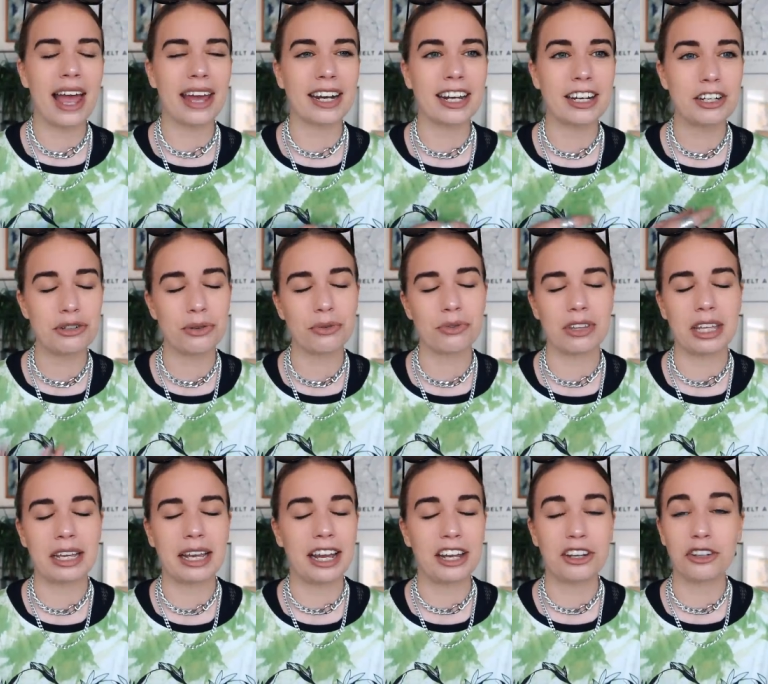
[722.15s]
and I don't
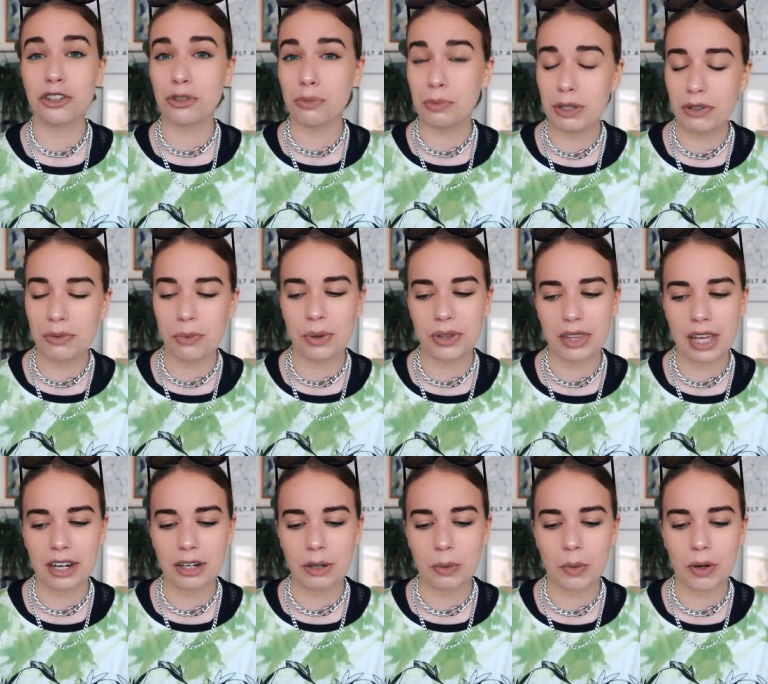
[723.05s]
think I could be with
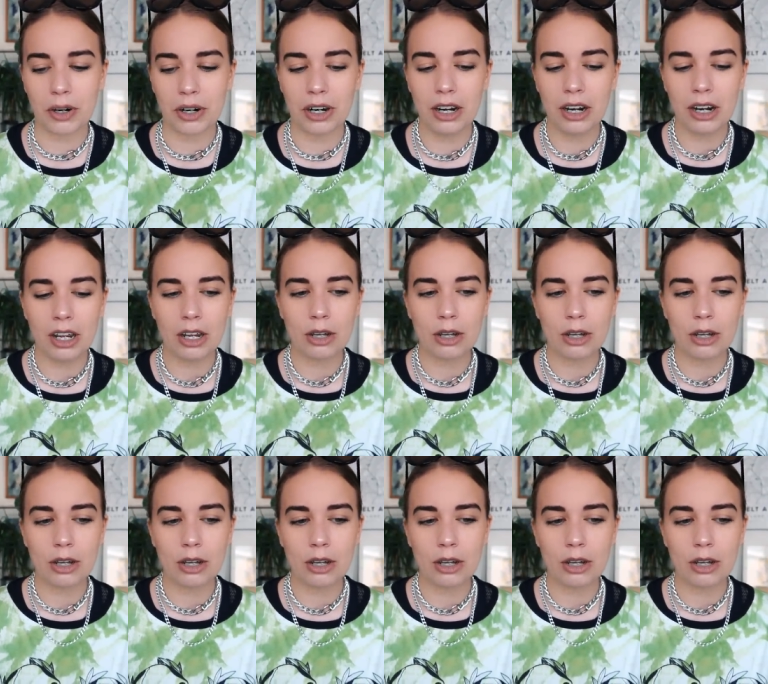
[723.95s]
anyone